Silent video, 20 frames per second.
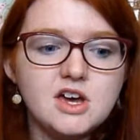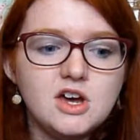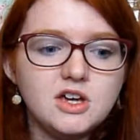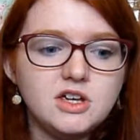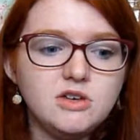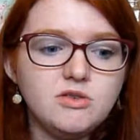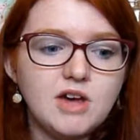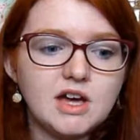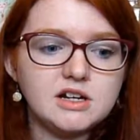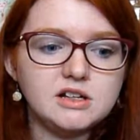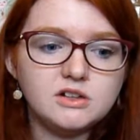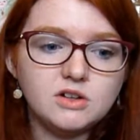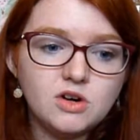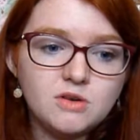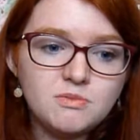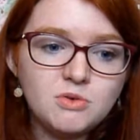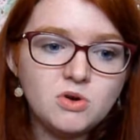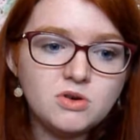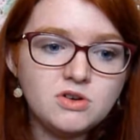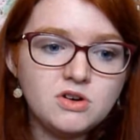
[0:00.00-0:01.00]
You get a lot
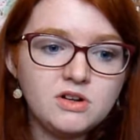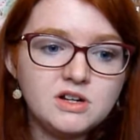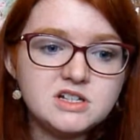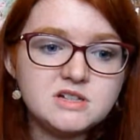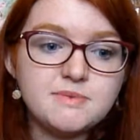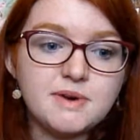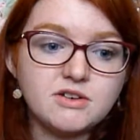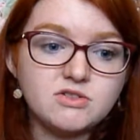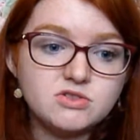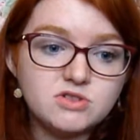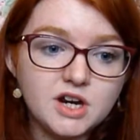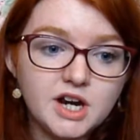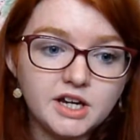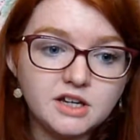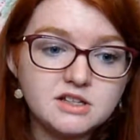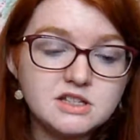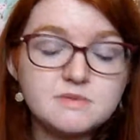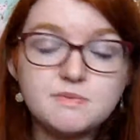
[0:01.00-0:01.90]
more knowledge about dragons,